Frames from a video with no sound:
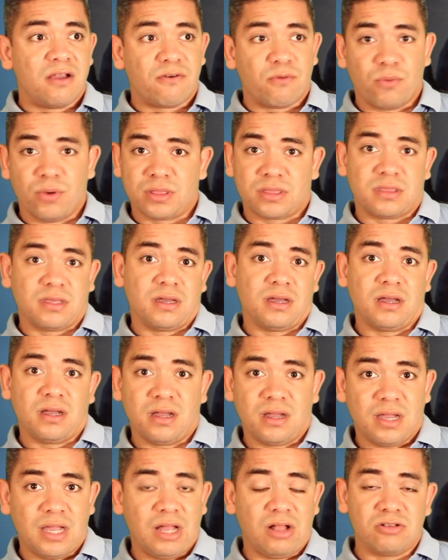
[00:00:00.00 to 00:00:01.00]
what
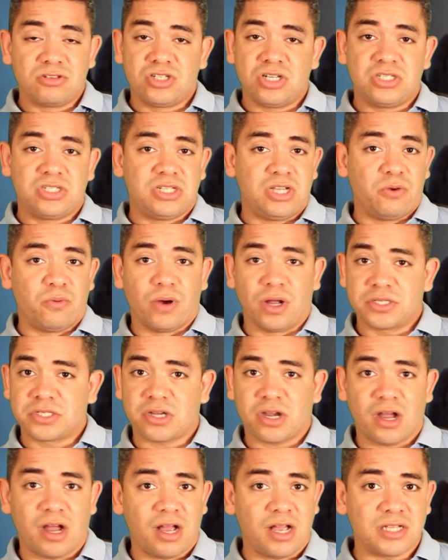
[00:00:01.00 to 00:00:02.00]
the LG G
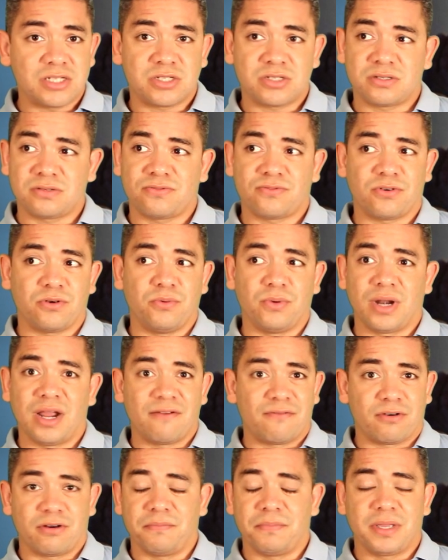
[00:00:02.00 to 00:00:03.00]
Watch costs for
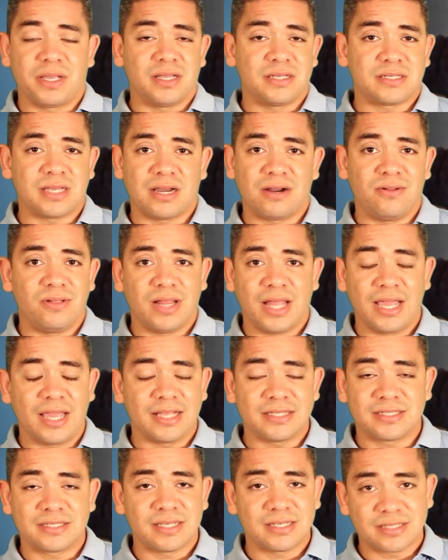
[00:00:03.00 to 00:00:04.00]
whatever because I don't like its